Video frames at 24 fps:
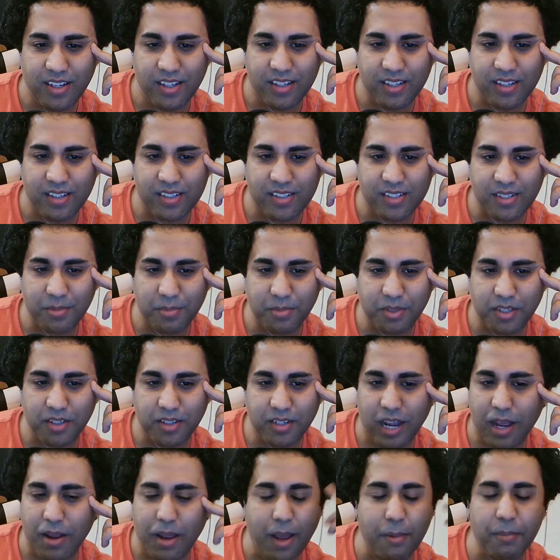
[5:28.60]
something.
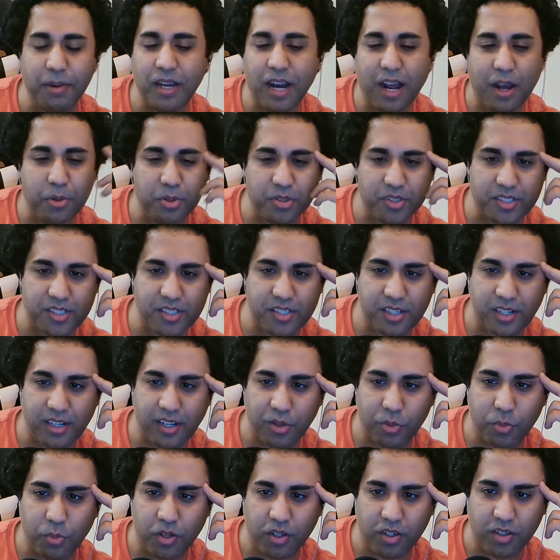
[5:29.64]
I mean, I was into like
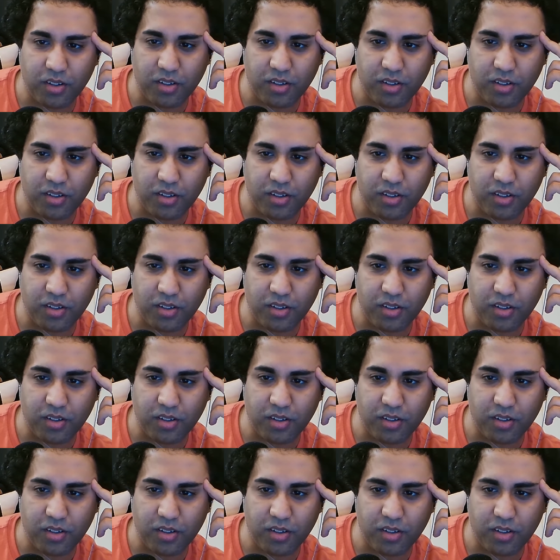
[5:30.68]
what,